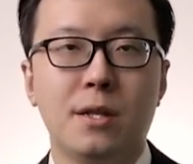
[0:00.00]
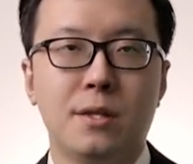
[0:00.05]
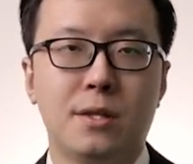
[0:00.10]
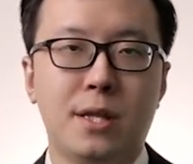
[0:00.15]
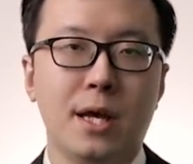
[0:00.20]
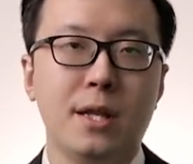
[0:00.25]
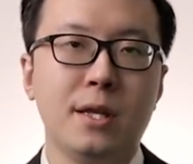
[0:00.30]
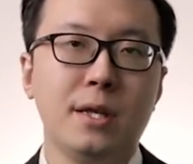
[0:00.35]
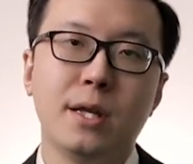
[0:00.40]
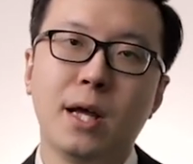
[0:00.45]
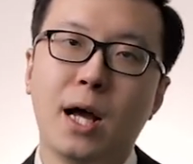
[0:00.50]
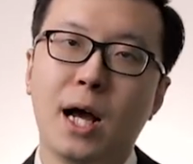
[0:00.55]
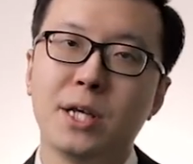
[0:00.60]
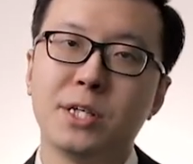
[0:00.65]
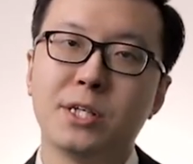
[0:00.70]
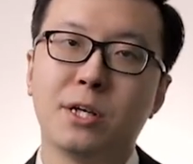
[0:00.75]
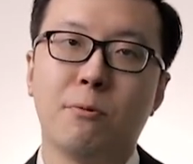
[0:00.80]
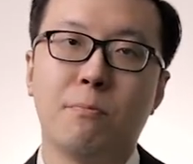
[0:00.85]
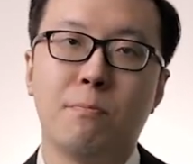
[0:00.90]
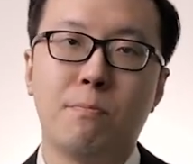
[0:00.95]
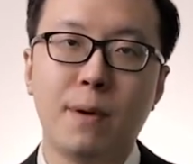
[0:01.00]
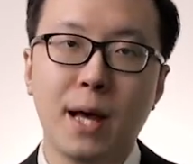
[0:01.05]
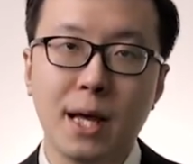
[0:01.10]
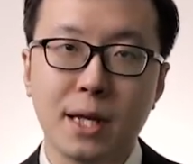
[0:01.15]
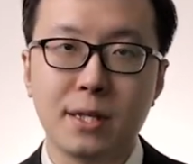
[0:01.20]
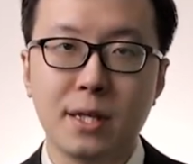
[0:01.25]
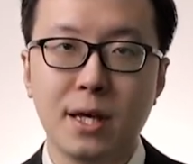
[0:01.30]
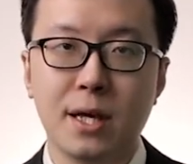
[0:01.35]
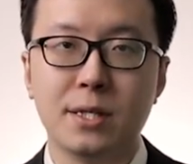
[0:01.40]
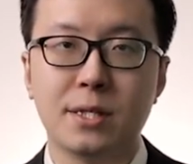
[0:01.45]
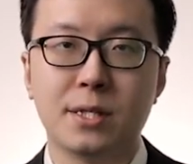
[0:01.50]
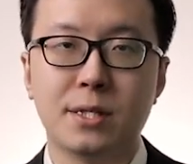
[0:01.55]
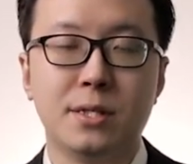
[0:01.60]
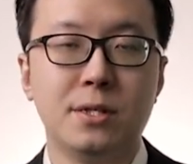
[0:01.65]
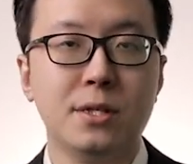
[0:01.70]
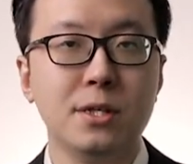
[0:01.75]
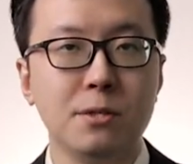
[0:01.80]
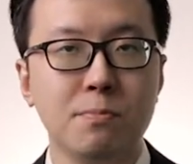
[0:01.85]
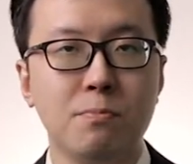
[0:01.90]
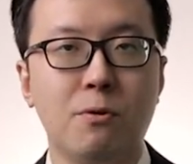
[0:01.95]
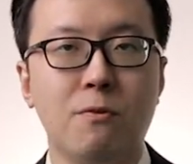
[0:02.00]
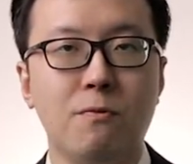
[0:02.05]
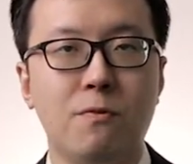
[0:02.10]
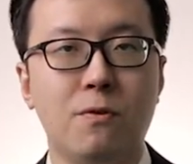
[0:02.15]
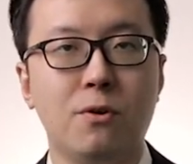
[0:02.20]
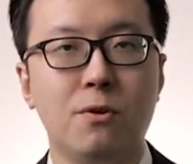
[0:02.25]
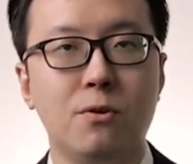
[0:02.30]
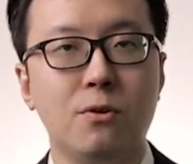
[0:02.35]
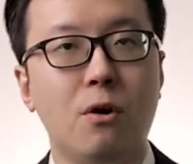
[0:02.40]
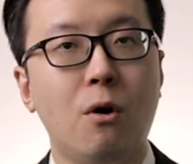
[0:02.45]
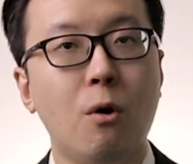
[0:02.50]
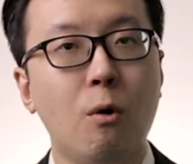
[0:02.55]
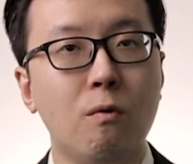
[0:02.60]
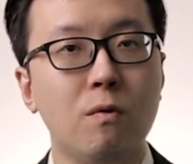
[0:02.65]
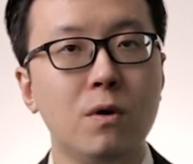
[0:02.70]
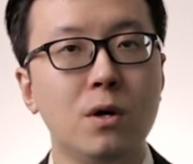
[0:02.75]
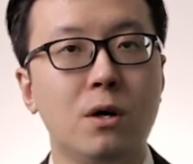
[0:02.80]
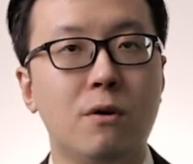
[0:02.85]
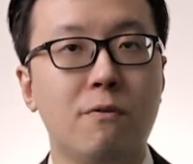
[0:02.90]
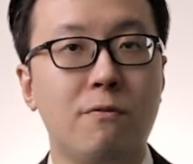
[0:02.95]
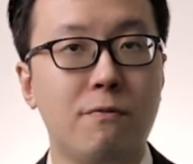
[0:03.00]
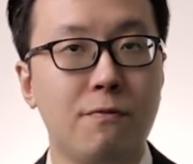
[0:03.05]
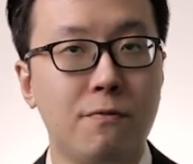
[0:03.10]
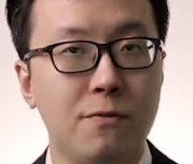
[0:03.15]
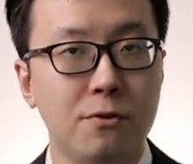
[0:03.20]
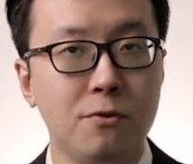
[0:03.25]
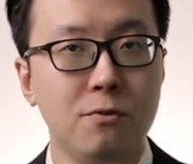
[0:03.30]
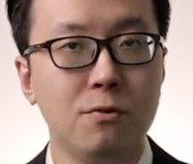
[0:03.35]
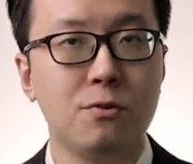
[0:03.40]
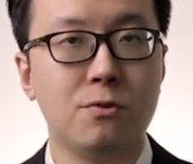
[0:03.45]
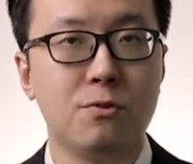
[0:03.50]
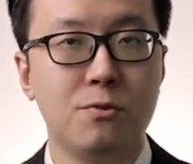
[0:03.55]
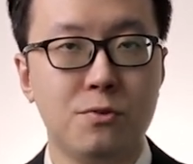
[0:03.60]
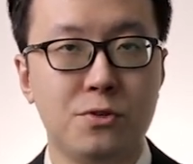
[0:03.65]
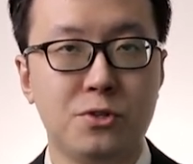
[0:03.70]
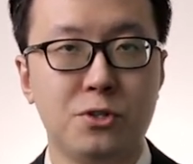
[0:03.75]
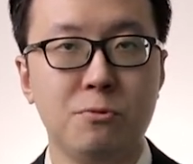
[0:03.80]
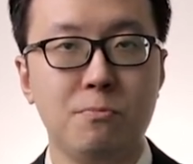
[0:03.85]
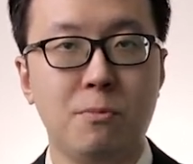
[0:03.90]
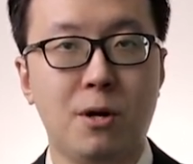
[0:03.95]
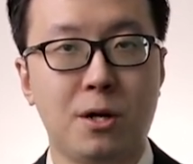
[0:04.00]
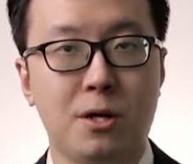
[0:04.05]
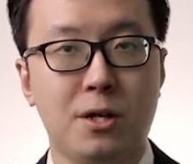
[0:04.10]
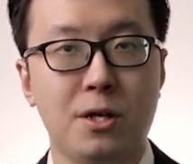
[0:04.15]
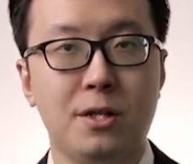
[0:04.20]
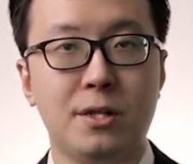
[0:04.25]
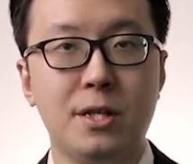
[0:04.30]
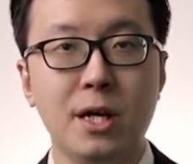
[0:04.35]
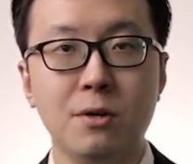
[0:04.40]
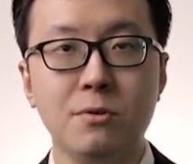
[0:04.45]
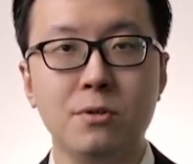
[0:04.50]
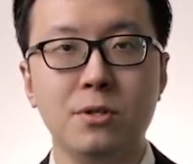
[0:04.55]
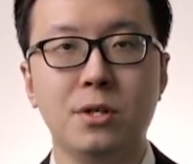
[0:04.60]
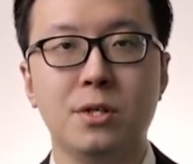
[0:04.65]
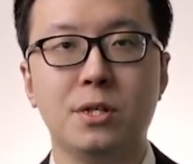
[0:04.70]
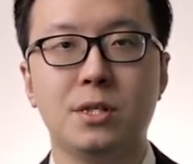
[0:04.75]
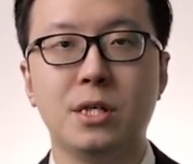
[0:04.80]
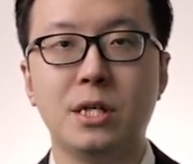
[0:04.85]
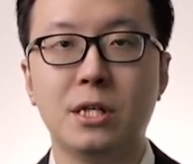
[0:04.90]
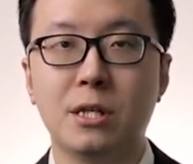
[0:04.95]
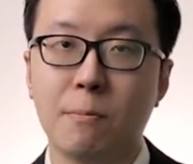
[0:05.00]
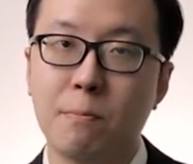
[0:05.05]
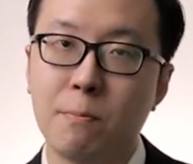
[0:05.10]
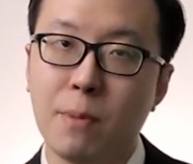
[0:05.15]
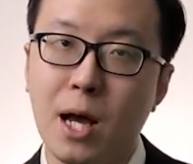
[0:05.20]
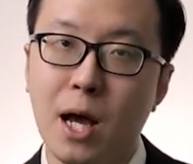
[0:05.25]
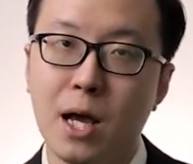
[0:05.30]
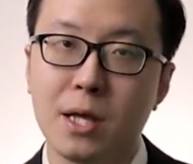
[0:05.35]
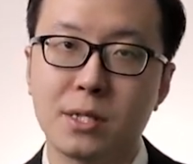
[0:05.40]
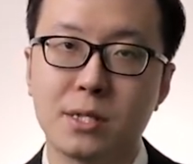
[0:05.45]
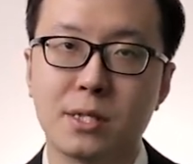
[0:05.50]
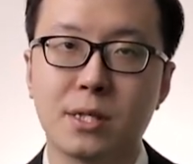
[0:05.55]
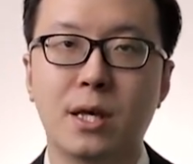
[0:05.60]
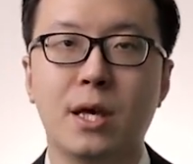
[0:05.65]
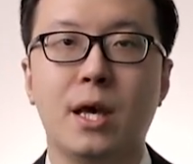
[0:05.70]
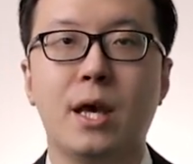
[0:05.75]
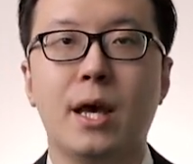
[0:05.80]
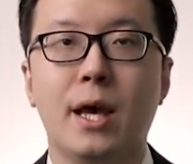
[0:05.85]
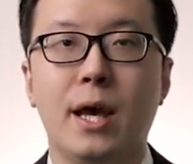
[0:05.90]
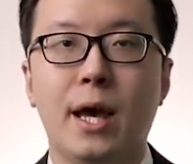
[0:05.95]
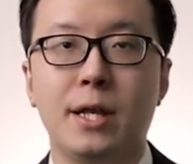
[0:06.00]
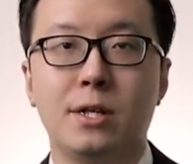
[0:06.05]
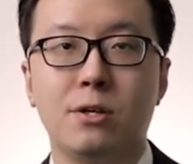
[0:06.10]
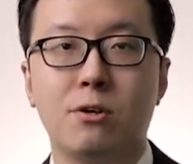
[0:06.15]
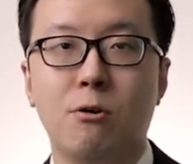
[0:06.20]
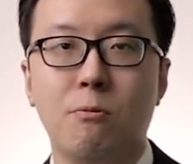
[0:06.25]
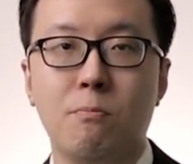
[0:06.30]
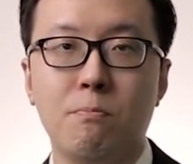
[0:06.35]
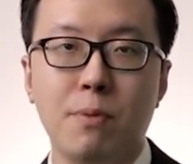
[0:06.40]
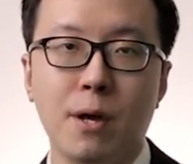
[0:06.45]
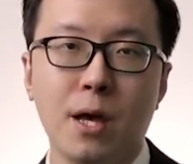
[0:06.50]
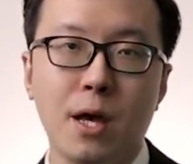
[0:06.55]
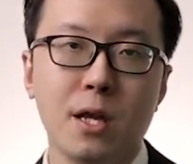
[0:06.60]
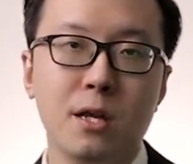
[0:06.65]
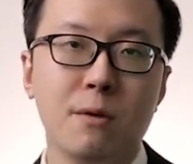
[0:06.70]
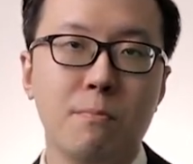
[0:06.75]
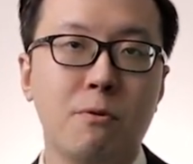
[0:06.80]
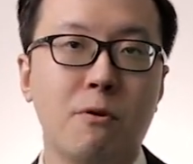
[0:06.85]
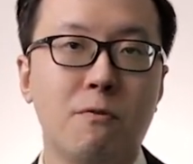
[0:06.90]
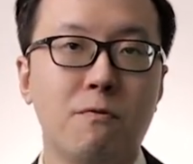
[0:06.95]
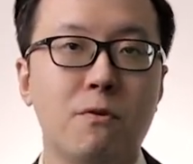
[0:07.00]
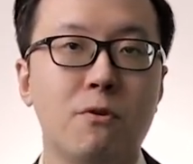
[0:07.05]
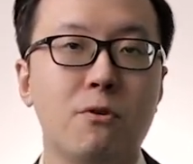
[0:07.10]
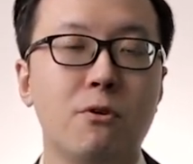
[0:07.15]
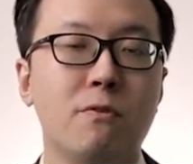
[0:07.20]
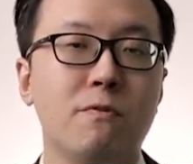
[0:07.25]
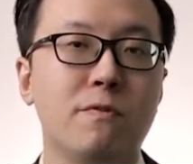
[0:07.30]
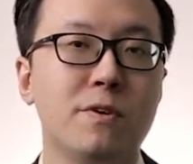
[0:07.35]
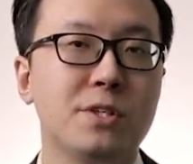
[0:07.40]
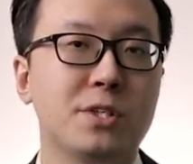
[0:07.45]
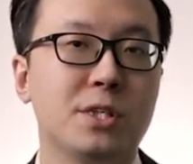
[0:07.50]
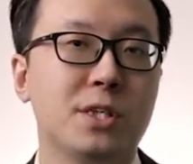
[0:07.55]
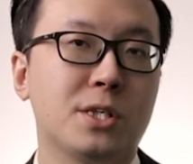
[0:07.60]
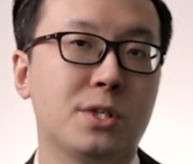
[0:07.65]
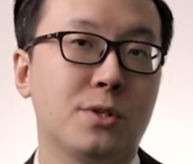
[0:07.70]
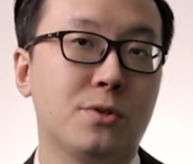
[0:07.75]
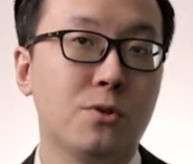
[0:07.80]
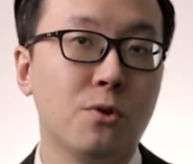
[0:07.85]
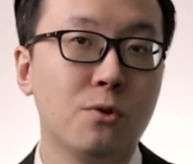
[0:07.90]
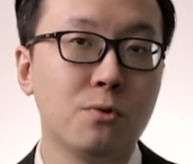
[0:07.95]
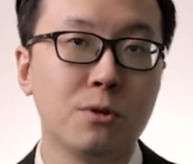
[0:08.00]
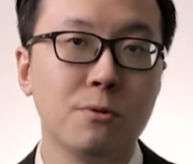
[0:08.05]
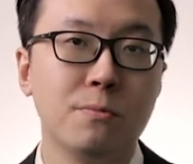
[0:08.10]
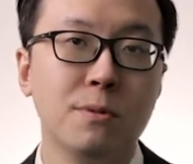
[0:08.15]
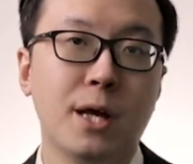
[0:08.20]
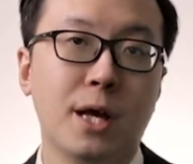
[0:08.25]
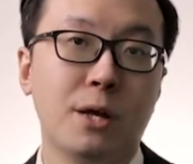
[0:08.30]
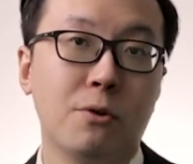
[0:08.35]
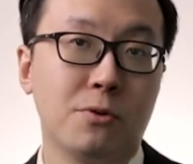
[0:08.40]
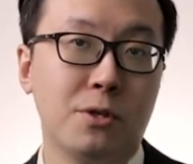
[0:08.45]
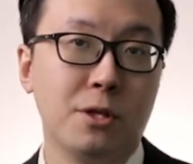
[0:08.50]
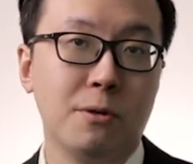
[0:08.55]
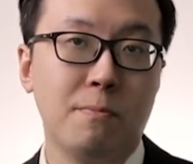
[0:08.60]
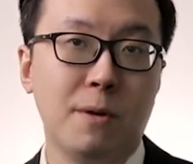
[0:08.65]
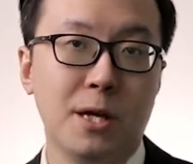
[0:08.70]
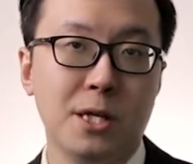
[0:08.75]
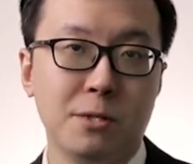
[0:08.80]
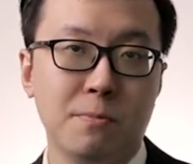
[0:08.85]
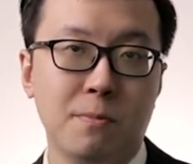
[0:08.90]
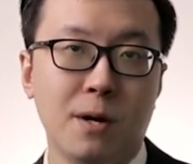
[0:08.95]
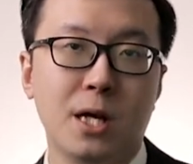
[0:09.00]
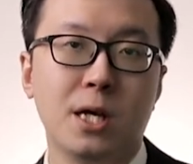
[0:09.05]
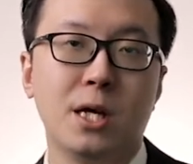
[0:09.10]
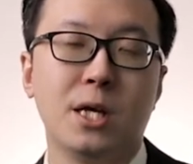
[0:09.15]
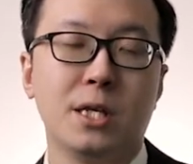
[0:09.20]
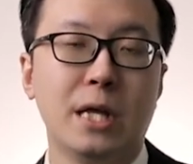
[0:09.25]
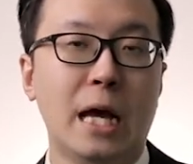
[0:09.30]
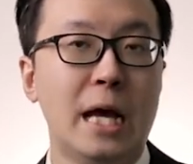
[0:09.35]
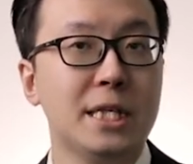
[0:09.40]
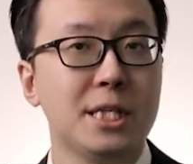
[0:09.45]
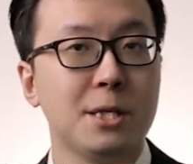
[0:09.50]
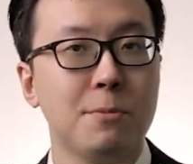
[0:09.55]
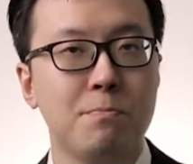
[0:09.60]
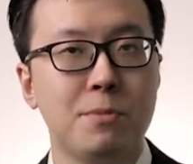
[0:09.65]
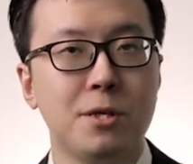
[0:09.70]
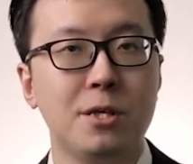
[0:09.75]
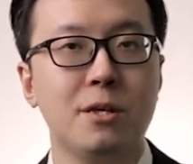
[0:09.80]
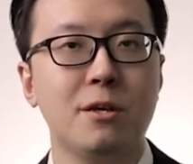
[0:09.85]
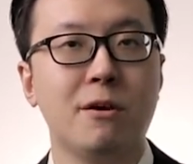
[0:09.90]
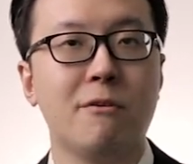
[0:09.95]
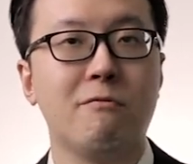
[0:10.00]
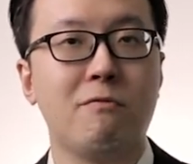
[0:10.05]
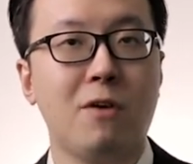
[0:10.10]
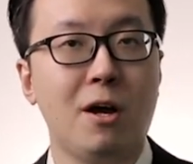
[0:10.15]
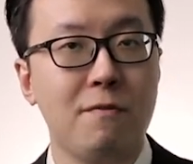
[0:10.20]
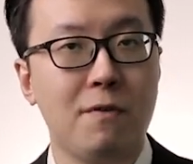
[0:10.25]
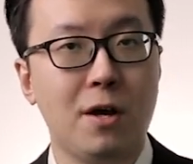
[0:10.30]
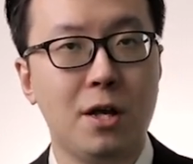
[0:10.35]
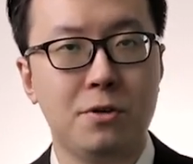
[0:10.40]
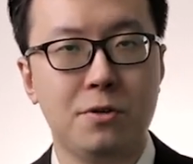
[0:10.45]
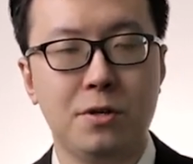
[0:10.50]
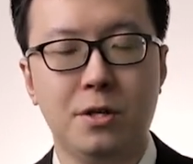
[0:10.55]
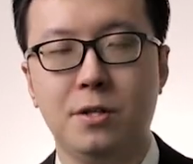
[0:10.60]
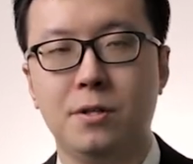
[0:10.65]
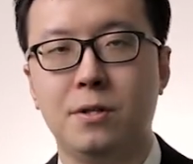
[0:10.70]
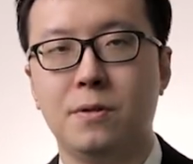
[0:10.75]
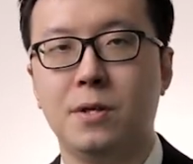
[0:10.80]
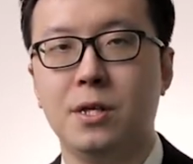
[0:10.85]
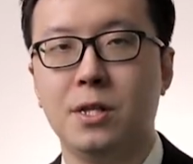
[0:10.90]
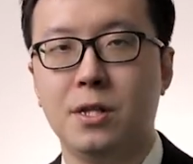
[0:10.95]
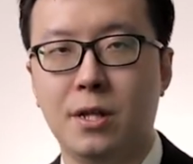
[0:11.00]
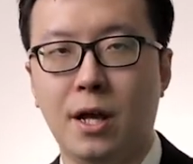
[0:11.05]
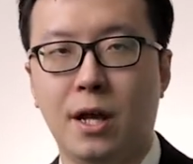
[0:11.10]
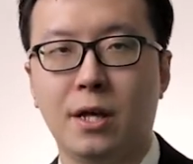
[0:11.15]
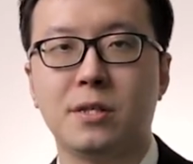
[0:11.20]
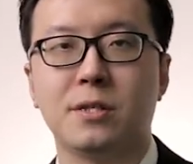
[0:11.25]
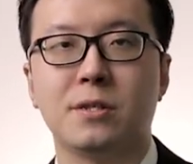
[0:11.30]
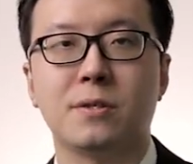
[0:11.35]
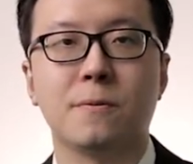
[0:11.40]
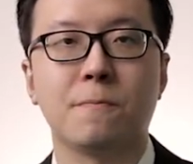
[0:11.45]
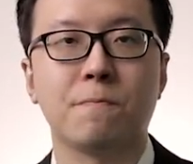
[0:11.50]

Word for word: Then I shall backtest this portfolio over a few crucial market downturns in the past and compare the portfolio versus notable equity benchmark, the S&P 500 index.